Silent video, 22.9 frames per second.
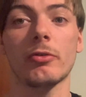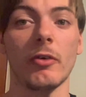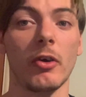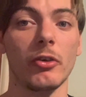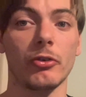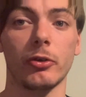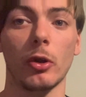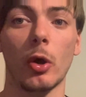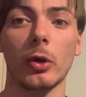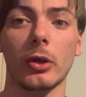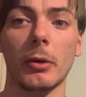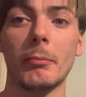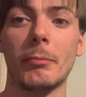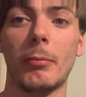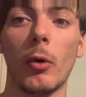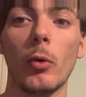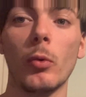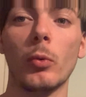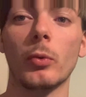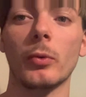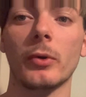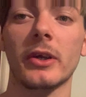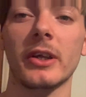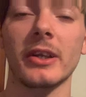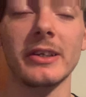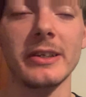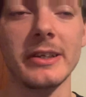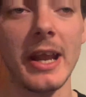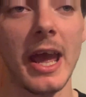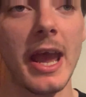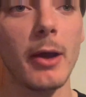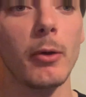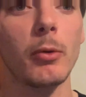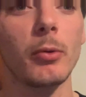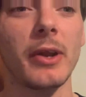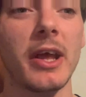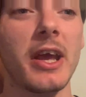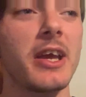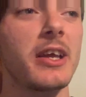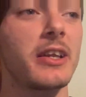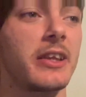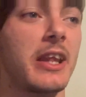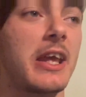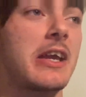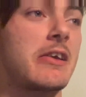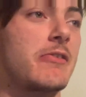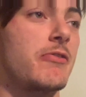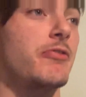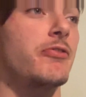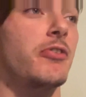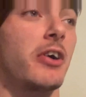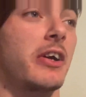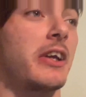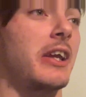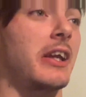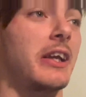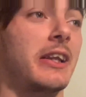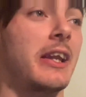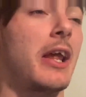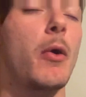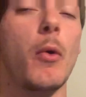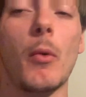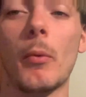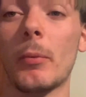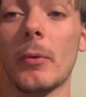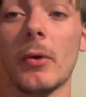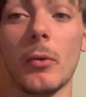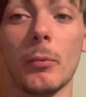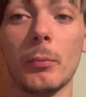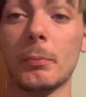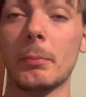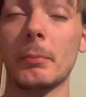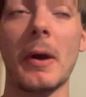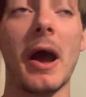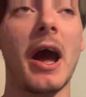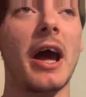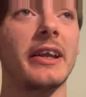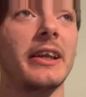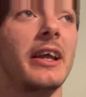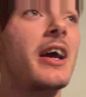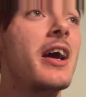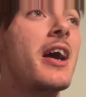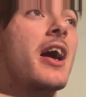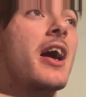versus Logan Paul nailed it. They fucking, they were, man,